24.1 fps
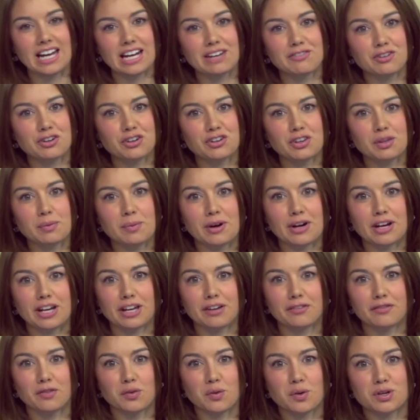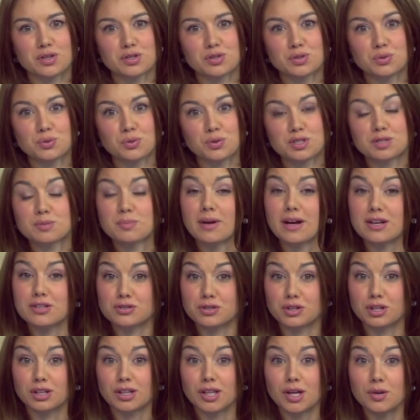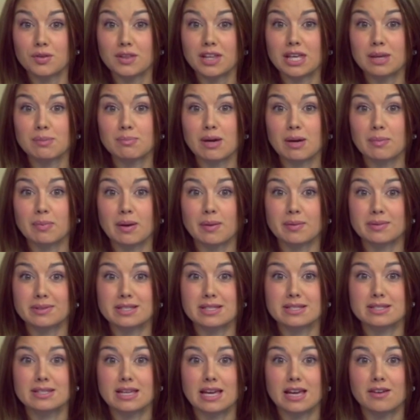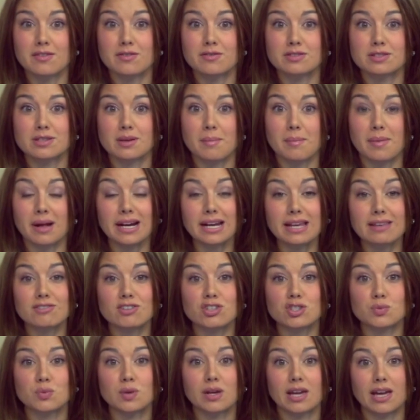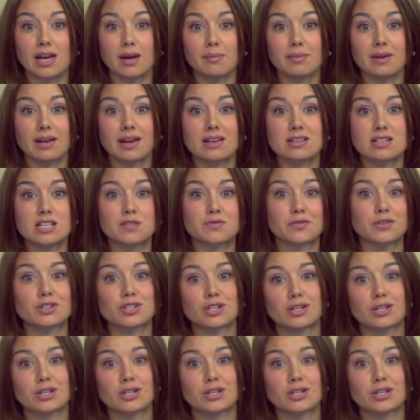And if you're in the market for school supplies or clothing, you might be able to save some money this weekend because it's